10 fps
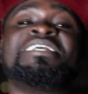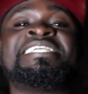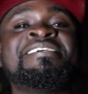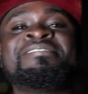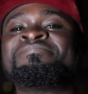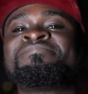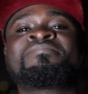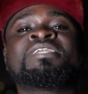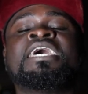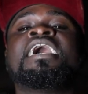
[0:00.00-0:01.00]
Kwesi.
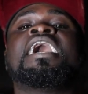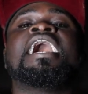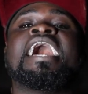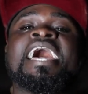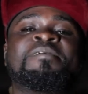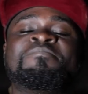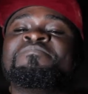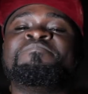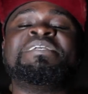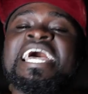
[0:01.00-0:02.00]
Hey,
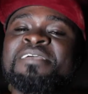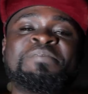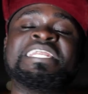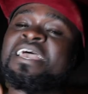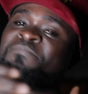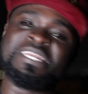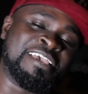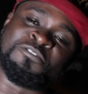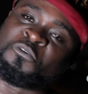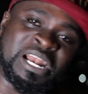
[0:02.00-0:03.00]
me
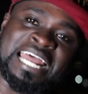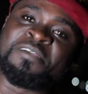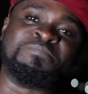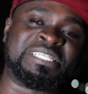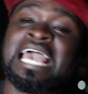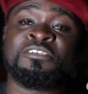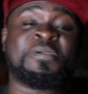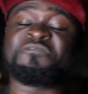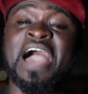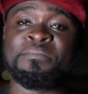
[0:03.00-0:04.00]
then you wanna name be. You
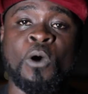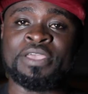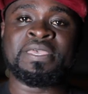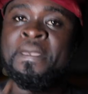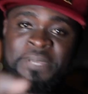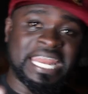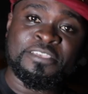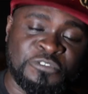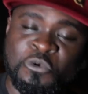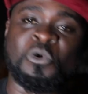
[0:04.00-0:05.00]
be fine, boy. Me
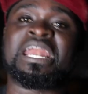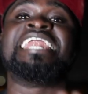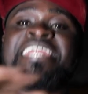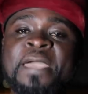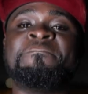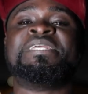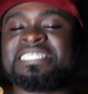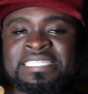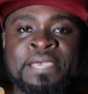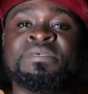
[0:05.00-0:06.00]
then you wanna name be
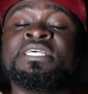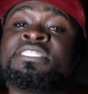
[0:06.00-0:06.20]
the same.